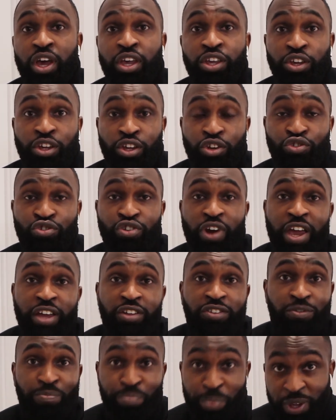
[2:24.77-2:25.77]
you can try
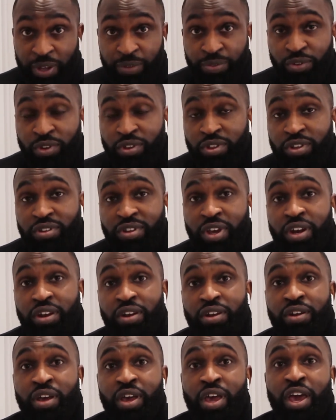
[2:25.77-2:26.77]
and speak to the
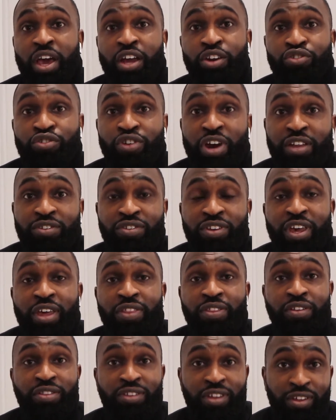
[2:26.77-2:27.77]
tenant and try to
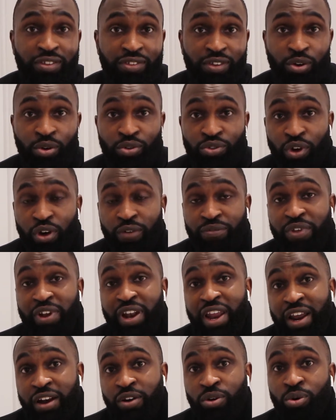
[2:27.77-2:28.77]
get the details of the
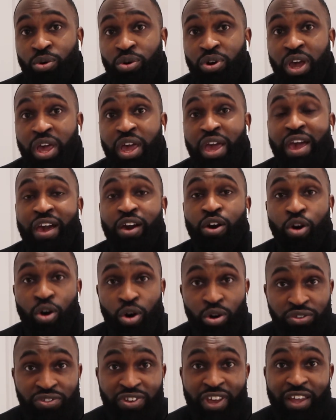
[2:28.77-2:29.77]
landlord and
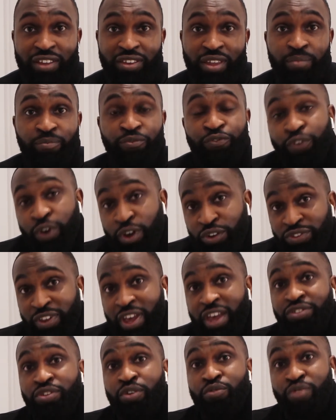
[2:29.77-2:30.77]
contact them first
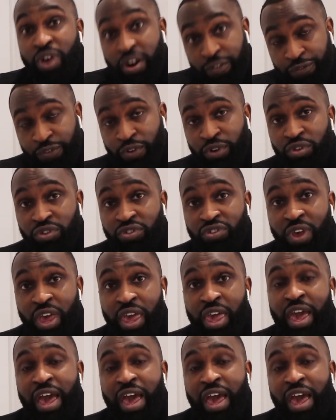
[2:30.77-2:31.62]
as a reference,